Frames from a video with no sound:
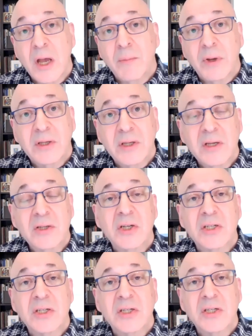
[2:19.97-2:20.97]
but didn't
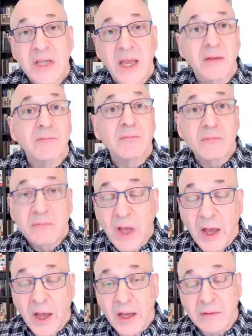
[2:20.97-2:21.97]
just say,
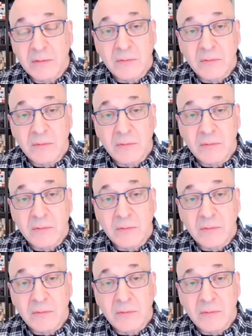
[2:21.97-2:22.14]
uh,